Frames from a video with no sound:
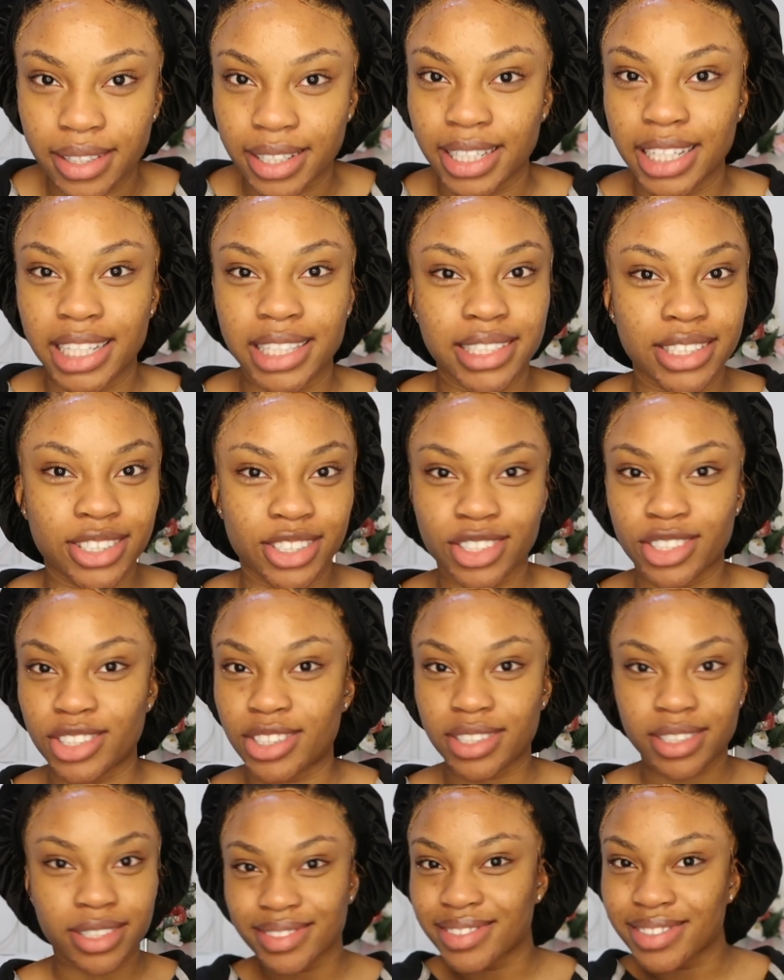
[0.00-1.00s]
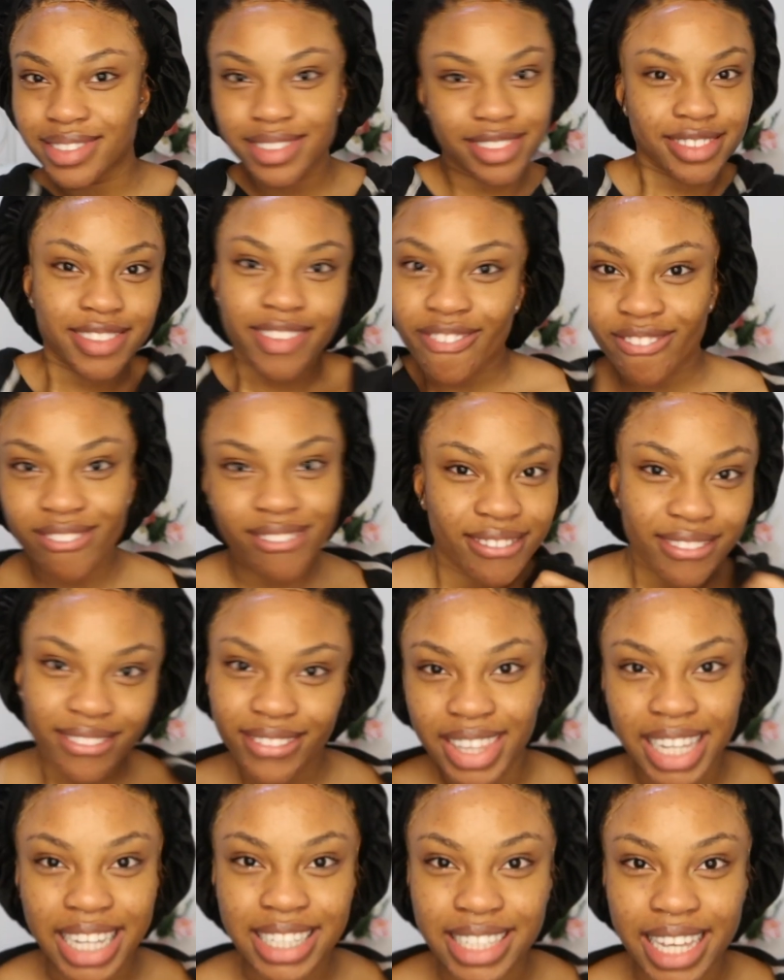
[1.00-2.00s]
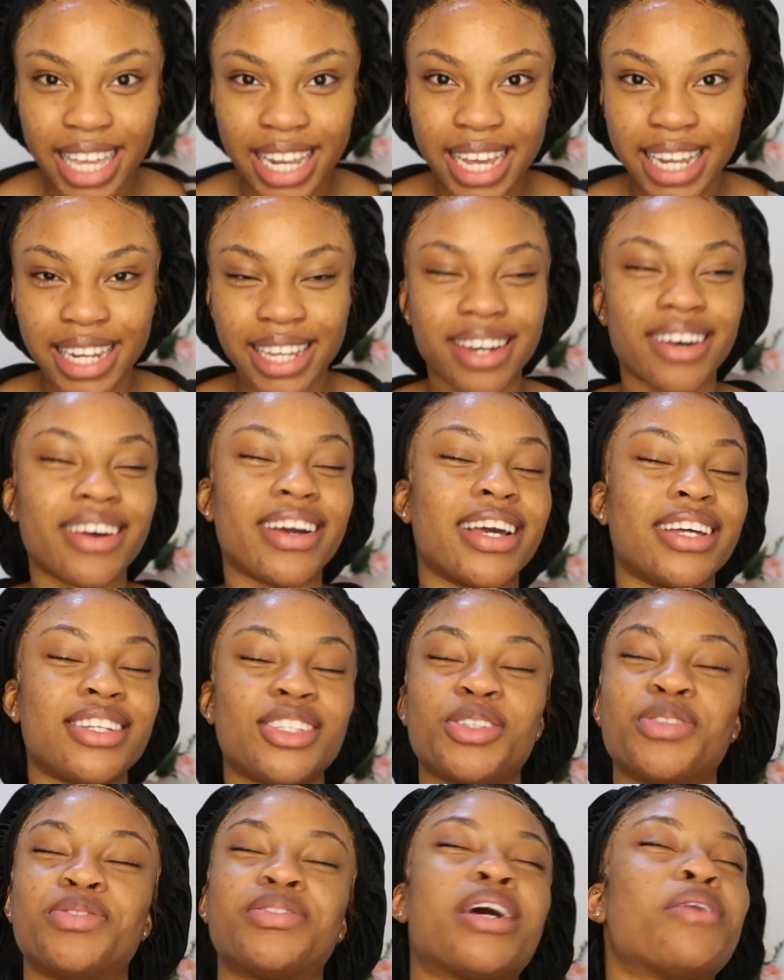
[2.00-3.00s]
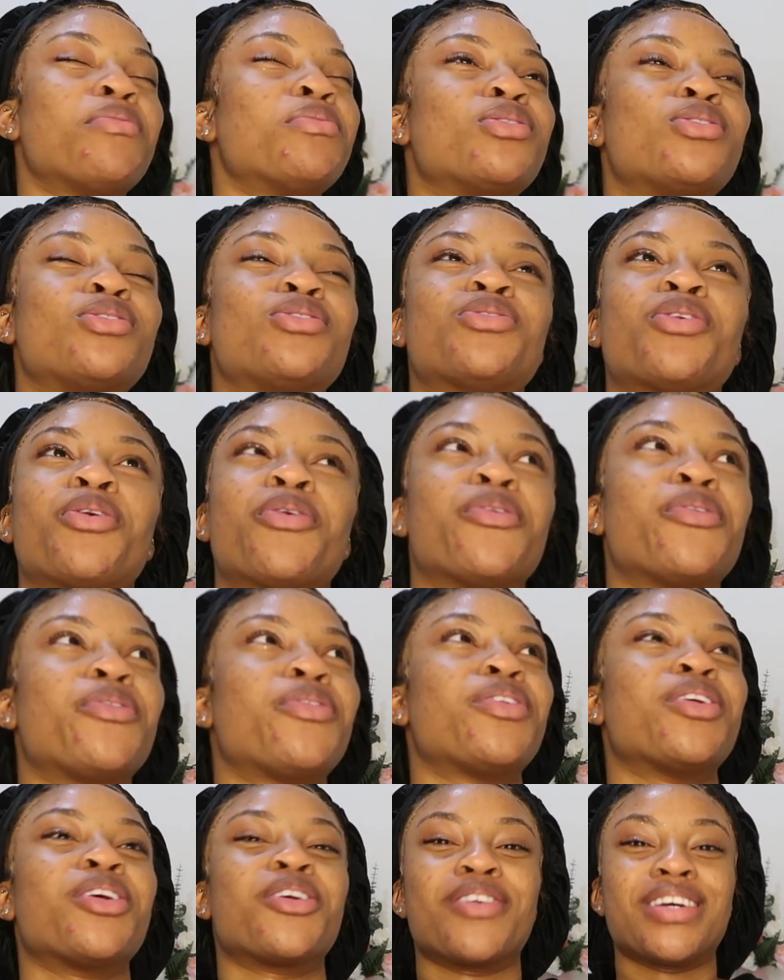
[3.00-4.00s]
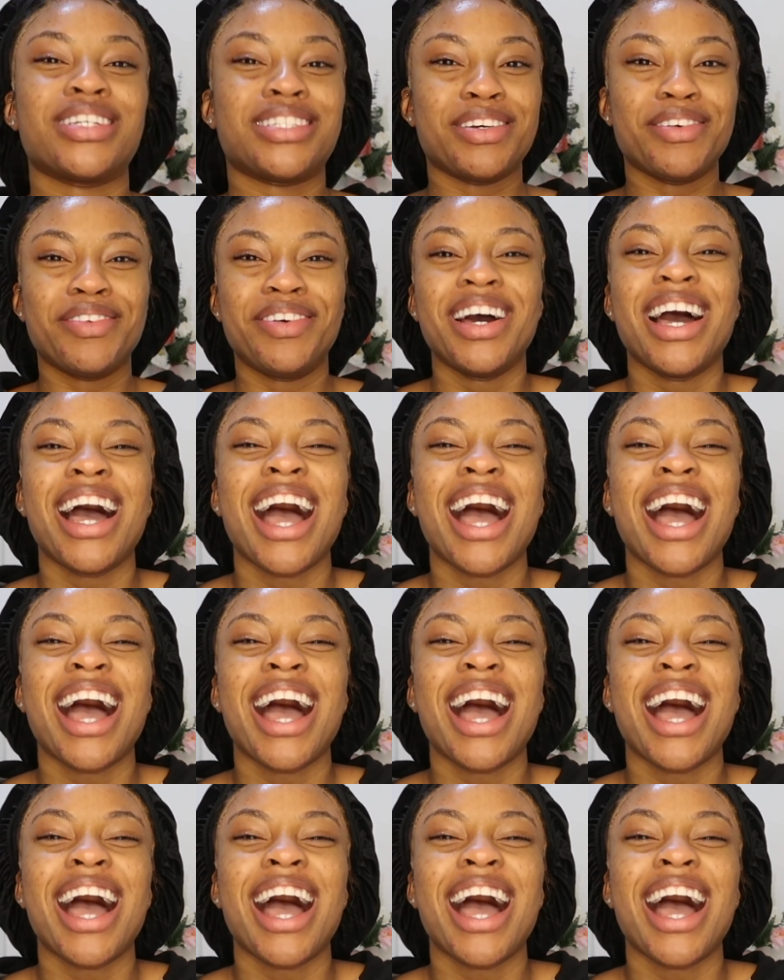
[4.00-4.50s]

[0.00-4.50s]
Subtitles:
the need to just, let's get at it. Okay, chill, that was so aggressive.